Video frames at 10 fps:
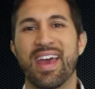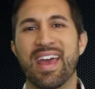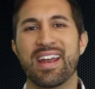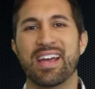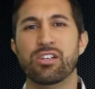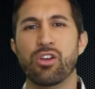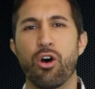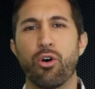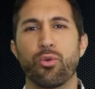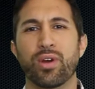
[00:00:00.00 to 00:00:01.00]
And I
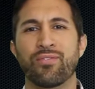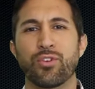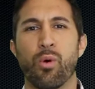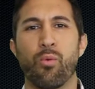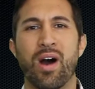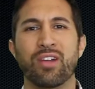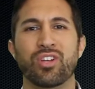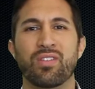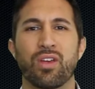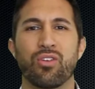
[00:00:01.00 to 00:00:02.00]
know if you are
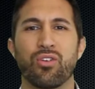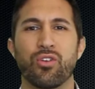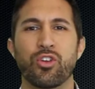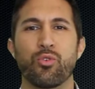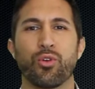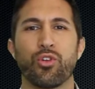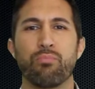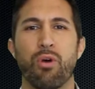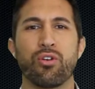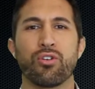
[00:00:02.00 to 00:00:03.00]
watching this, you are
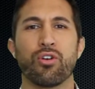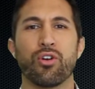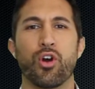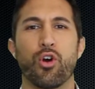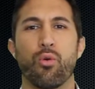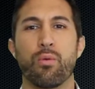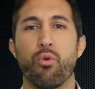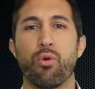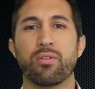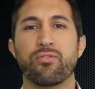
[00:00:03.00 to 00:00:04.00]
smarter or
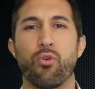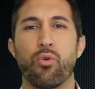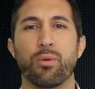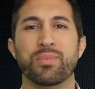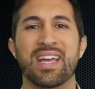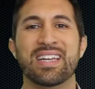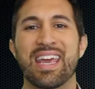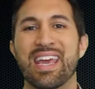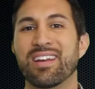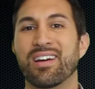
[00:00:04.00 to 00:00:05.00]
more informed and
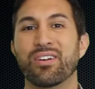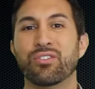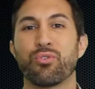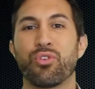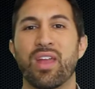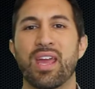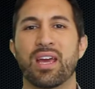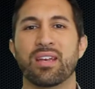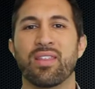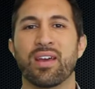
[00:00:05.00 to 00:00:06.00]
cannot
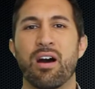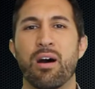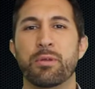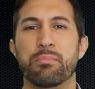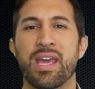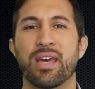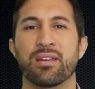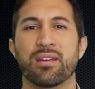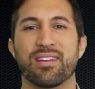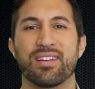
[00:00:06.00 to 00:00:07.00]
understand the common man.
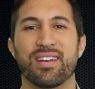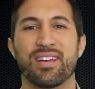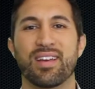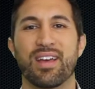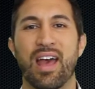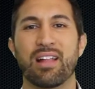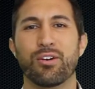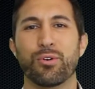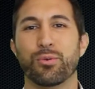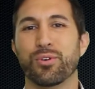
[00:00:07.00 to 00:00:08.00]

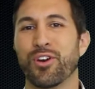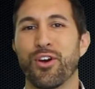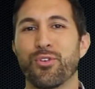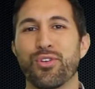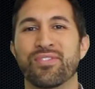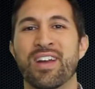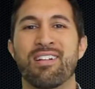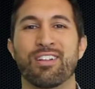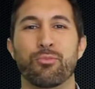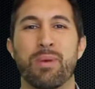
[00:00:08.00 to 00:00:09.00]
Hello, curse of
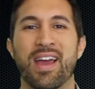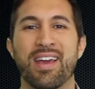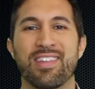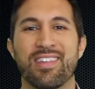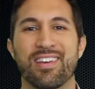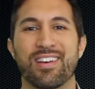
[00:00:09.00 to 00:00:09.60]
knowledge bias.